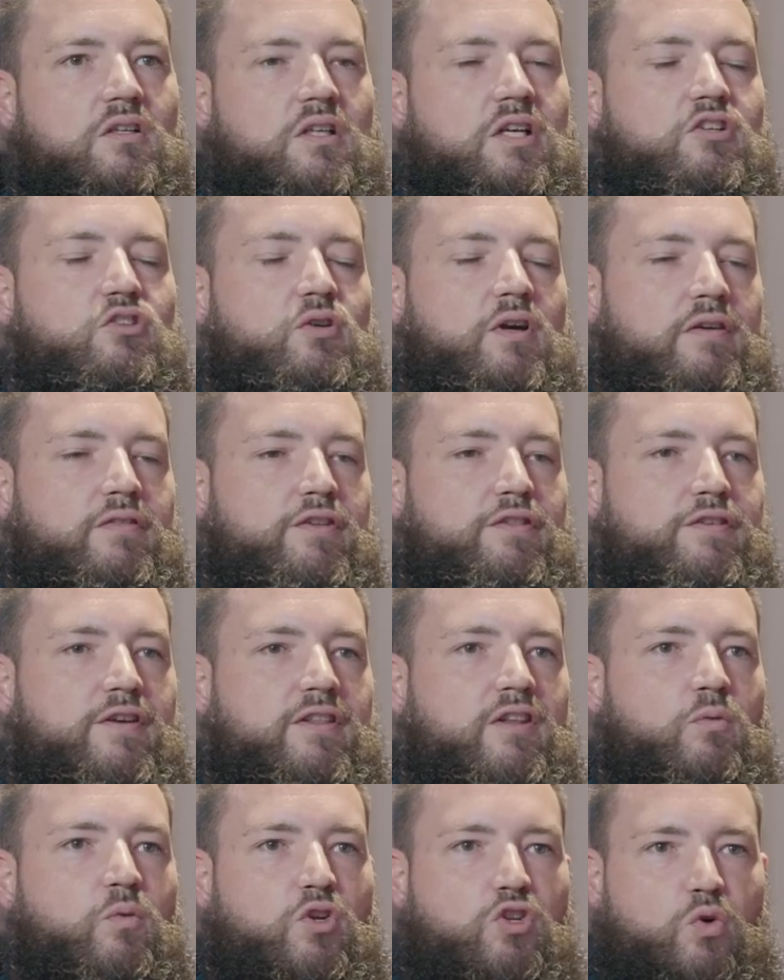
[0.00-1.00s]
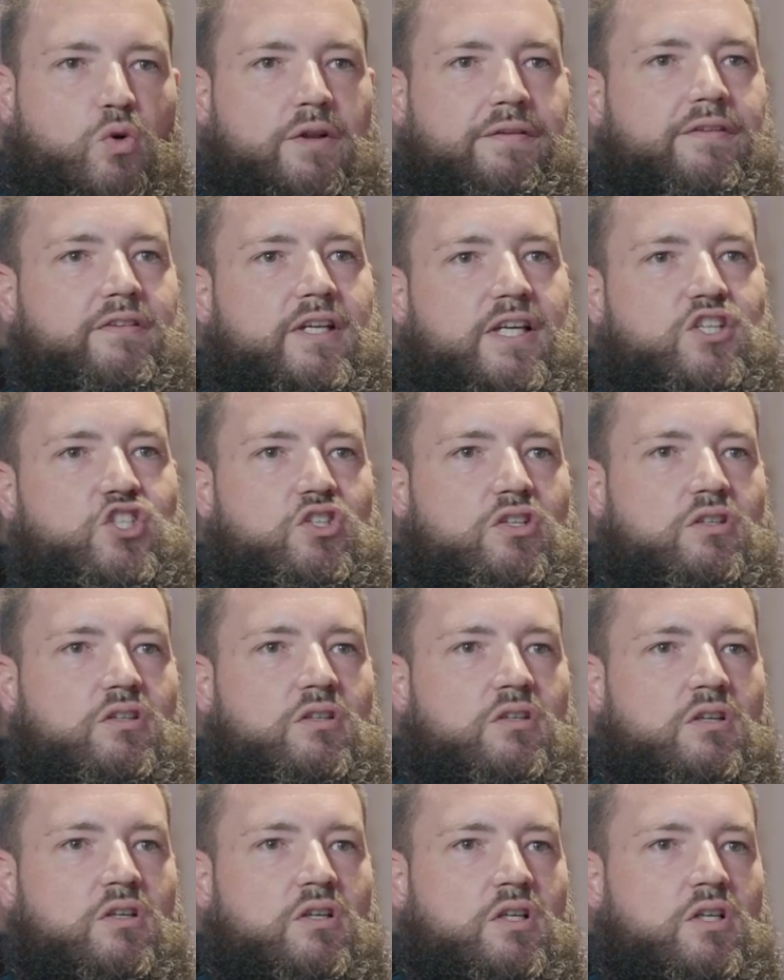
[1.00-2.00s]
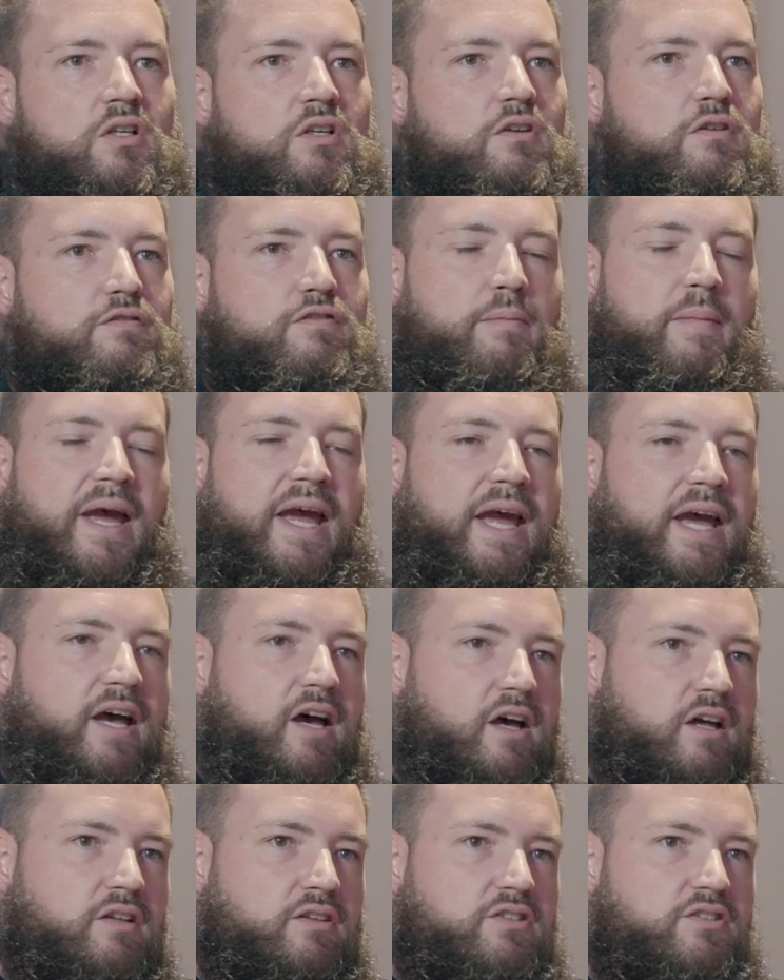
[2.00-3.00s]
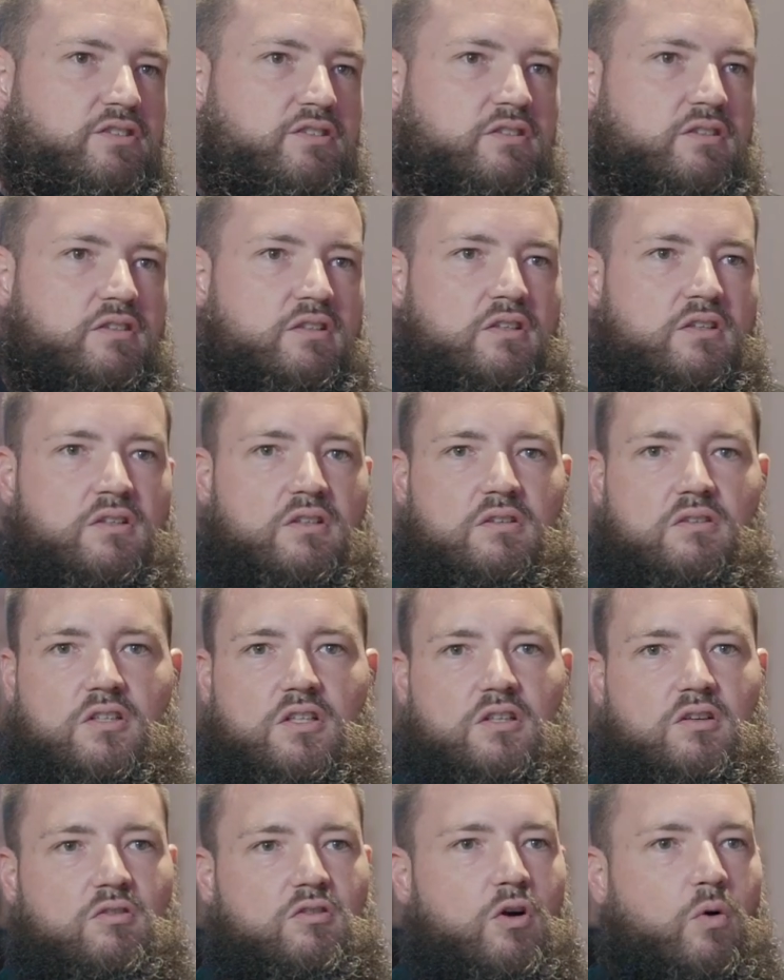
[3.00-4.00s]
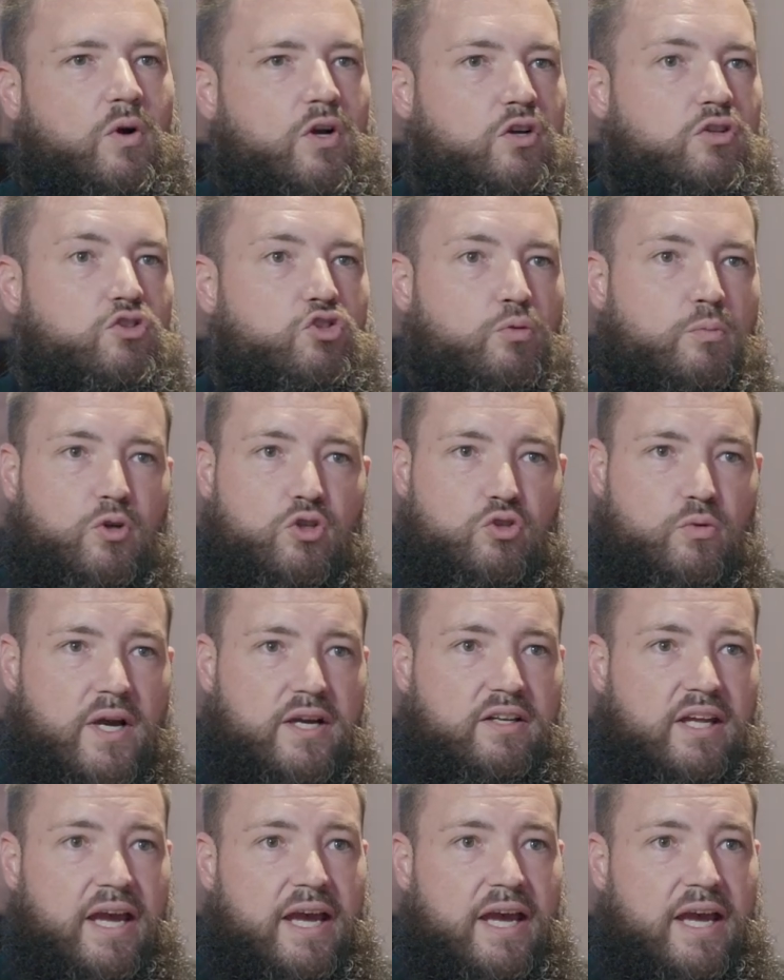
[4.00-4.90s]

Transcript: Yeah, so everything that we're doing in the Legion, from ads, you know, going consumer direct